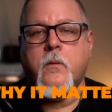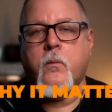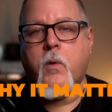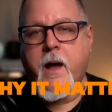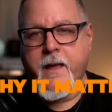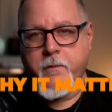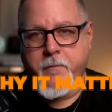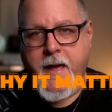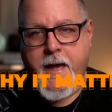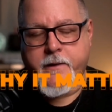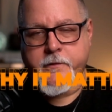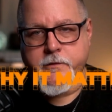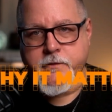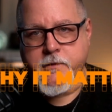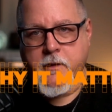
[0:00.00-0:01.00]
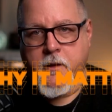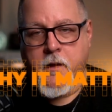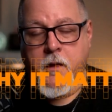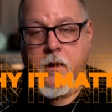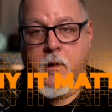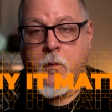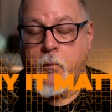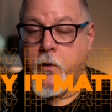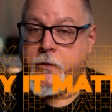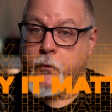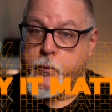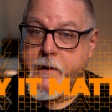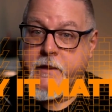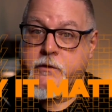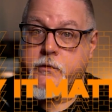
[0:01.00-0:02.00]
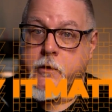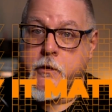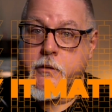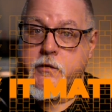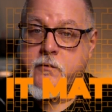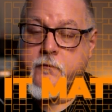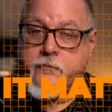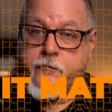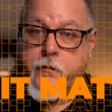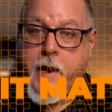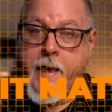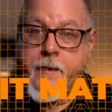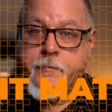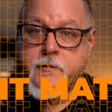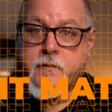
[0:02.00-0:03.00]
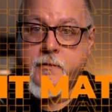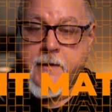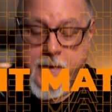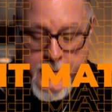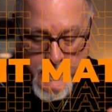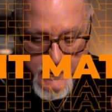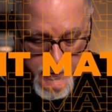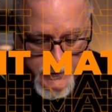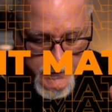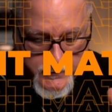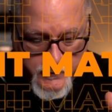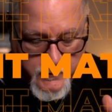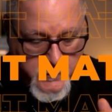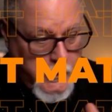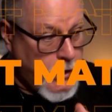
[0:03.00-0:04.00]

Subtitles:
Why it matters? Well, the research frames these